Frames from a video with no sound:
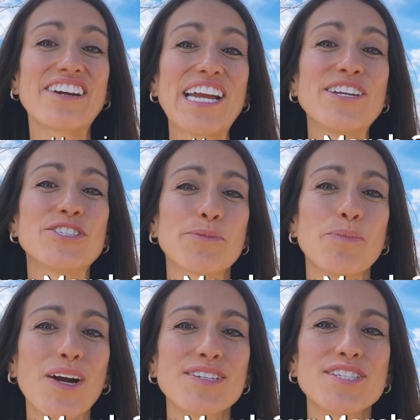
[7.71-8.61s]
is your
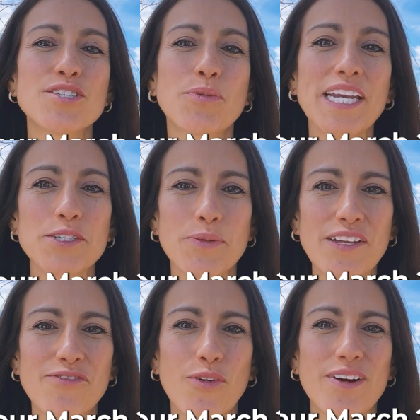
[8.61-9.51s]
March
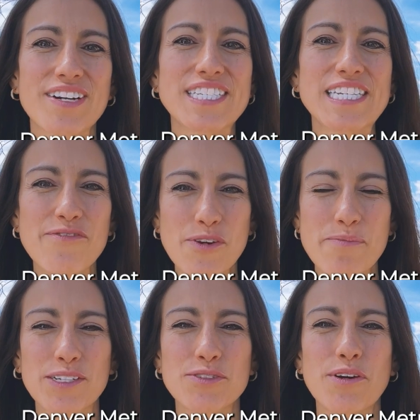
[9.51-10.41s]
2024
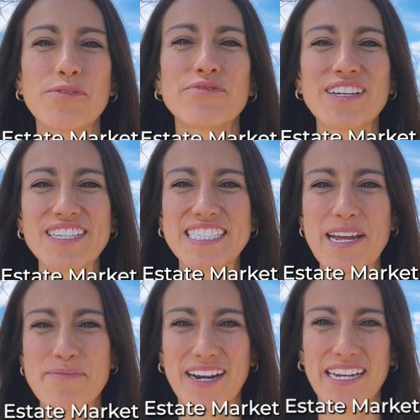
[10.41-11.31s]
Denver Metro Real
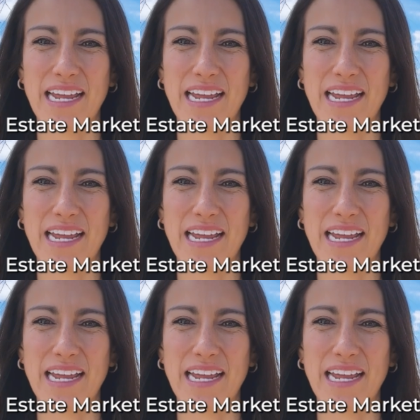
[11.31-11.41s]
Estate Market